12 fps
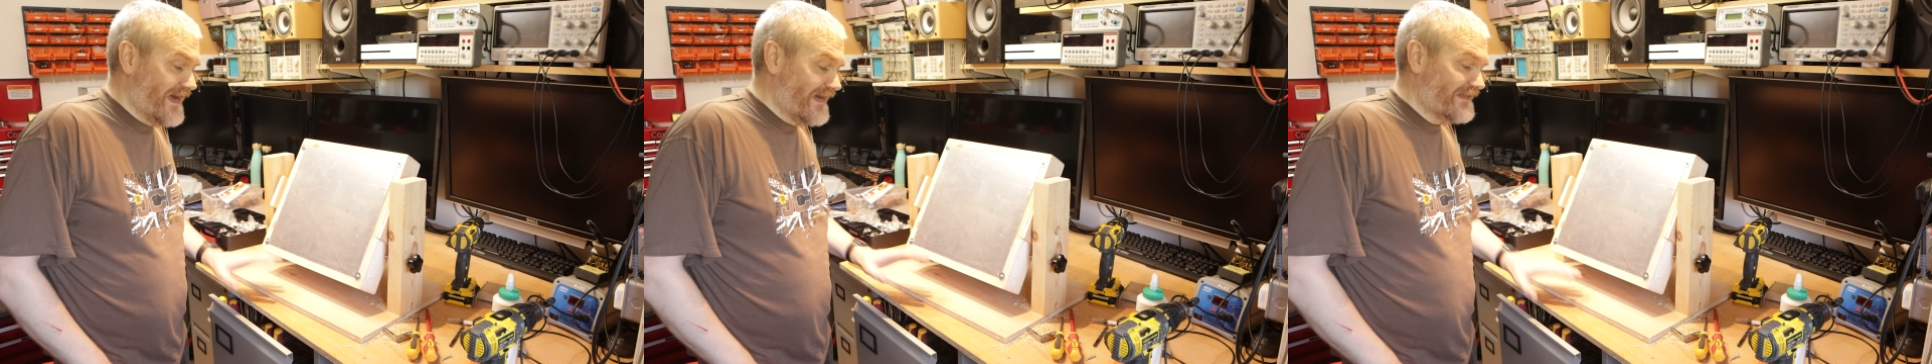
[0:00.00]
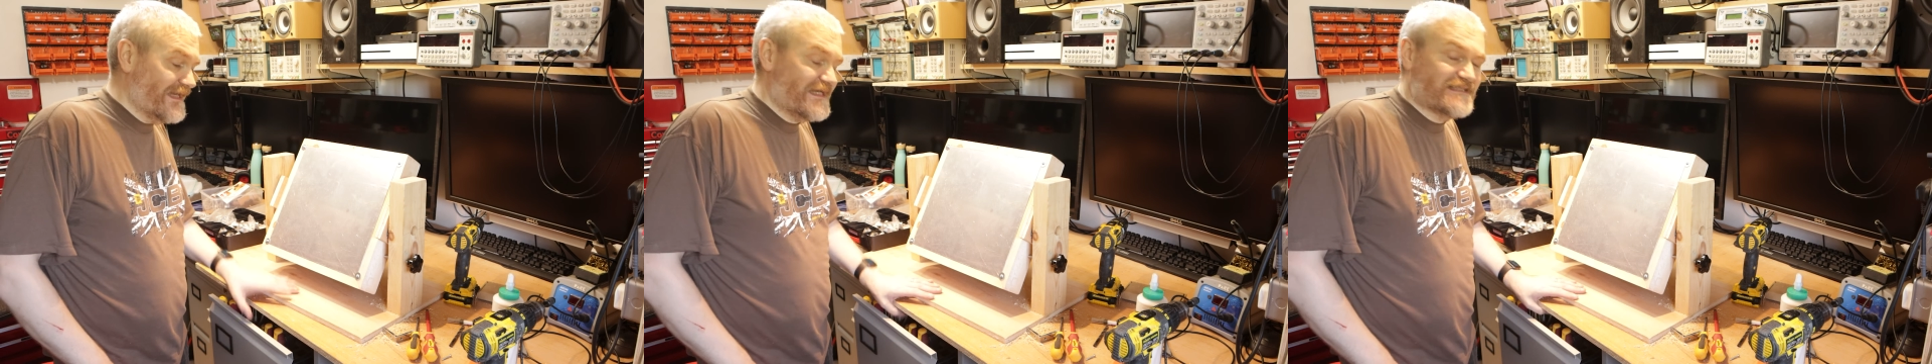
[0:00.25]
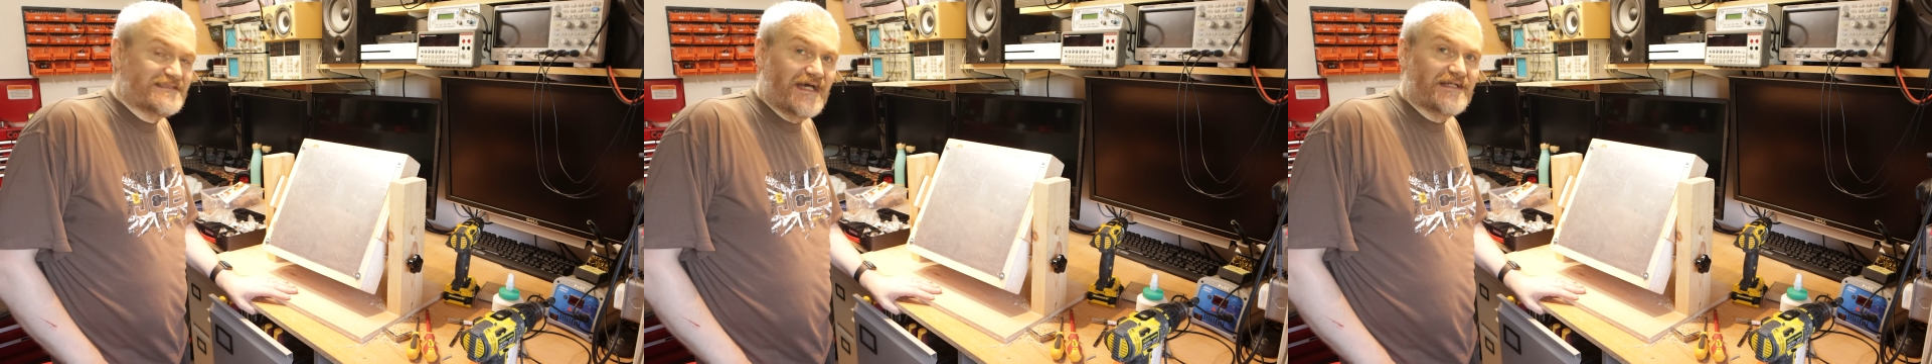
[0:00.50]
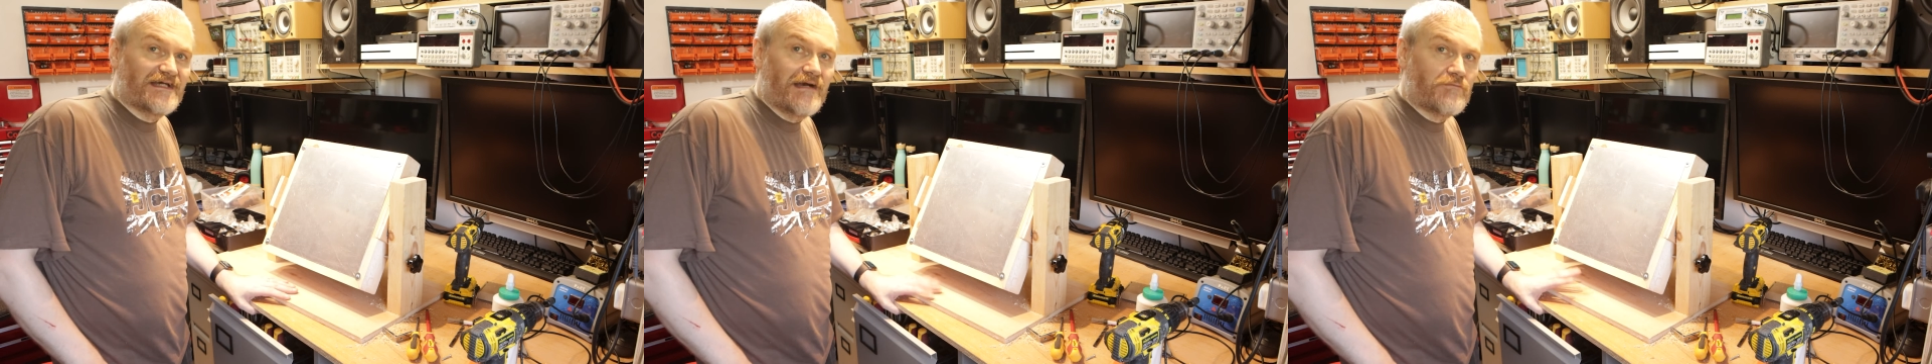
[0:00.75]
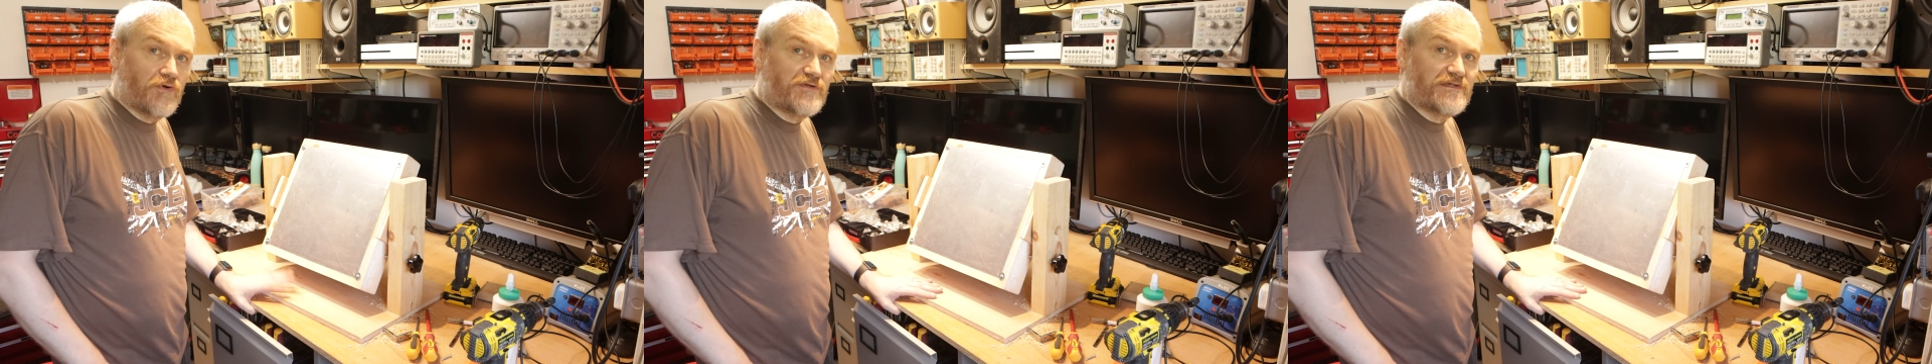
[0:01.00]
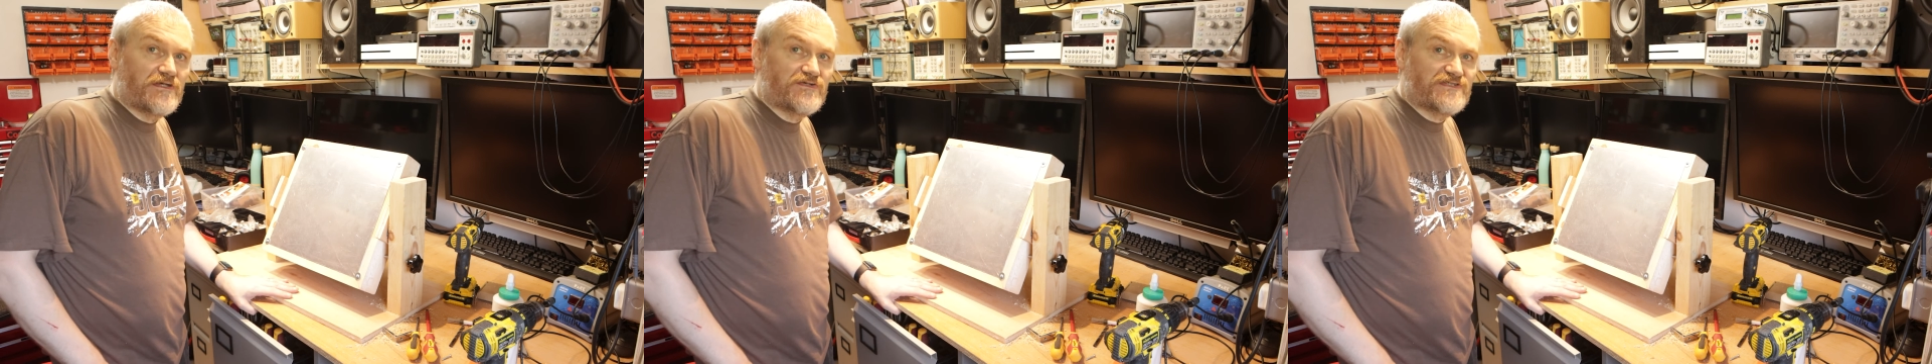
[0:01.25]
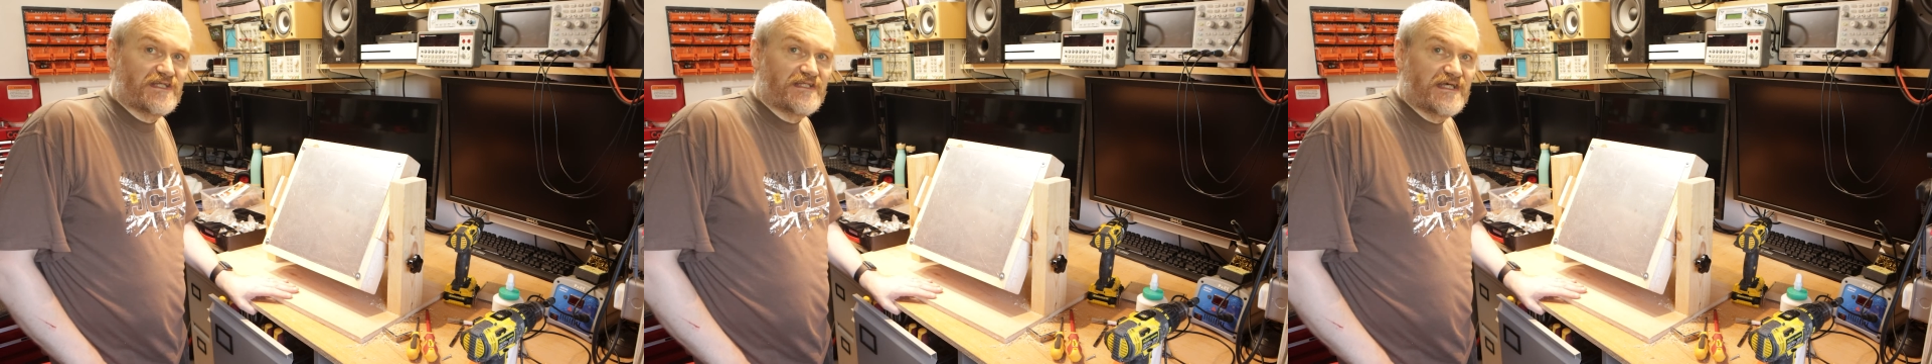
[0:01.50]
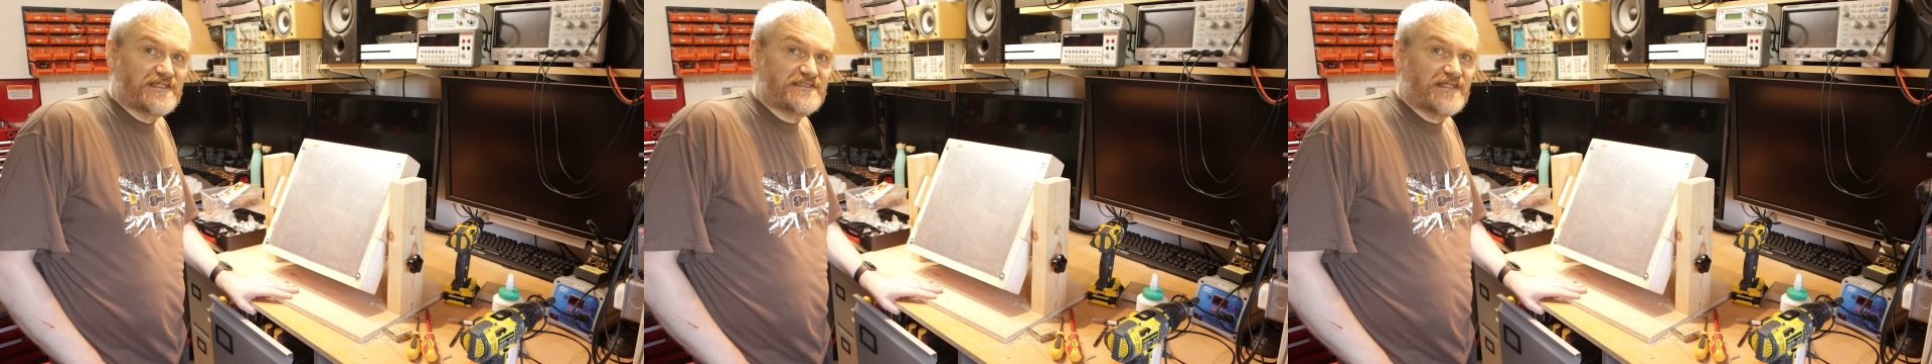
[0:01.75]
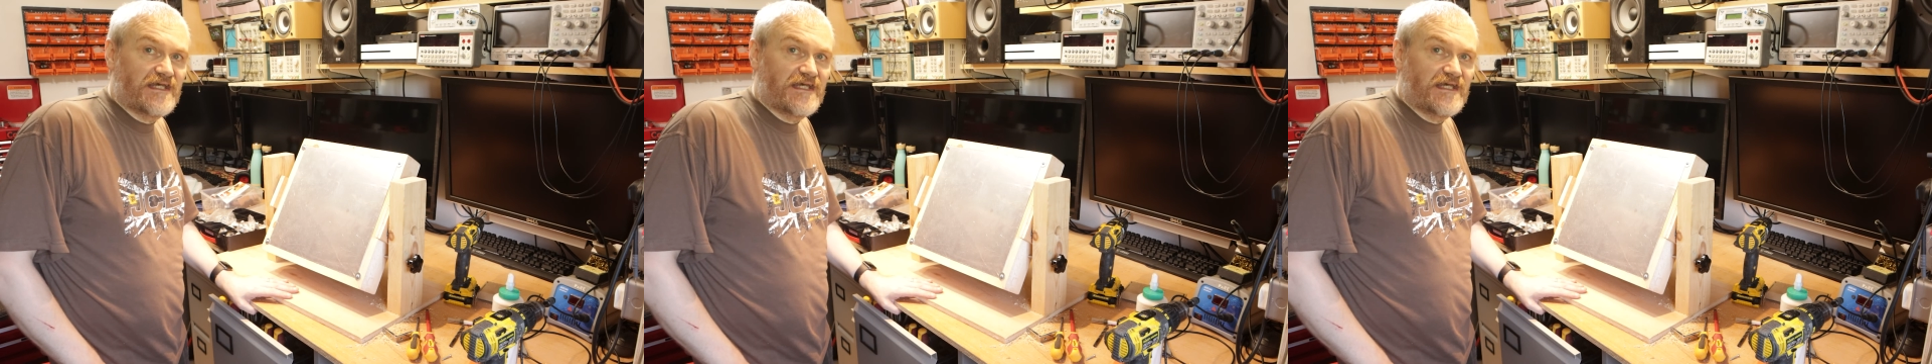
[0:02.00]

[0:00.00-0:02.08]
like I said, I'm going to be using this